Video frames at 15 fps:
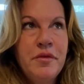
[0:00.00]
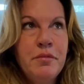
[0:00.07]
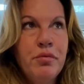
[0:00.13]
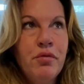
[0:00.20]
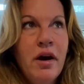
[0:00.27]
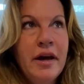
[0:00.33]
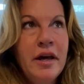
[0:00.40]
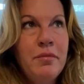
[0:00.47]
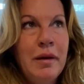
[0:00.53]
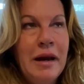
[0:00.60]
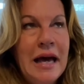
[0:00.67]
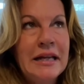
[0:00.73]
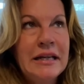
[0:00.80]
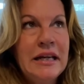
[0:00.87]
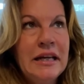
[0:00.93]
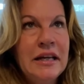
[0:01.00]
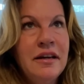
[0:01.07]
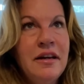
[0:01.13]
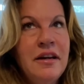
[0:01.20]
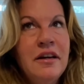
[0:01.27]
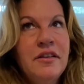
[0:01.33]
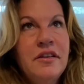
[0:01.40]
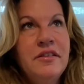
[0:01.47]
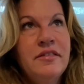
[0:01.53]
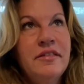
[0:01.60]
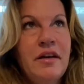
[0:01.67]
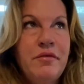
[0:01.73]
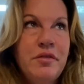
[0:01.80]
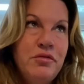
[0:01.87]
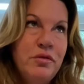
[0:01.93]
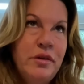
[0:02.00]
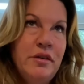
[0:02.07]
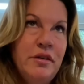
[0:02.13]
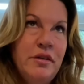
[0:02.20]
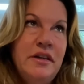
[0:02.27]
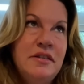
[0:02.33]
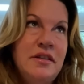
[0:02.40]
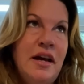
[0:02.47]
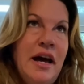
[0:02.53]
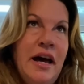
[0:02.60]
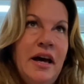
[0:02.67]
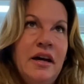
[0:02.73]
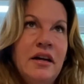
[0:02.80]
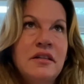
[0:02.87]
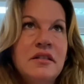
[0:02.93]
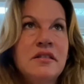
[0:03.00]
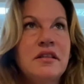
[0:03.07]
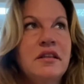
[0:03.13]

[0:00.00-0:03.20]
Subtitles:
prior planning, the savagery of the attacks,